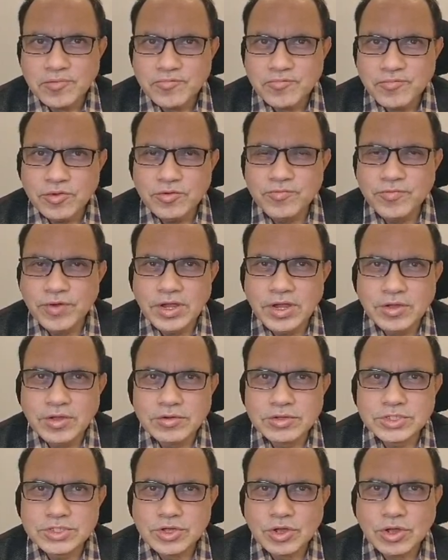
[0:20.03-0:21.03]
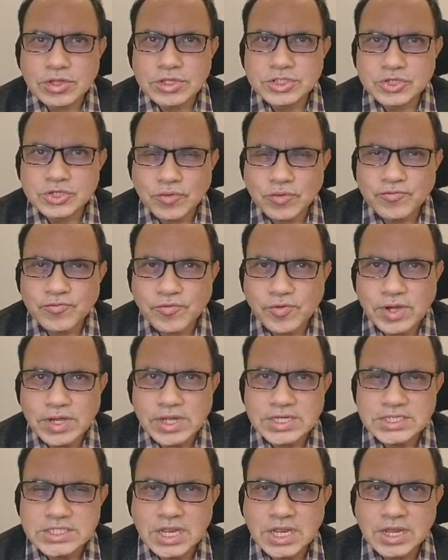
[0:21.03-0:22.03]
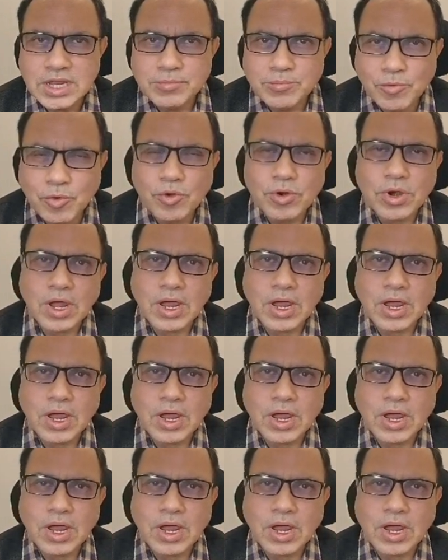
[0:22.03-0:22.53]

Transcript: few videos on software testing more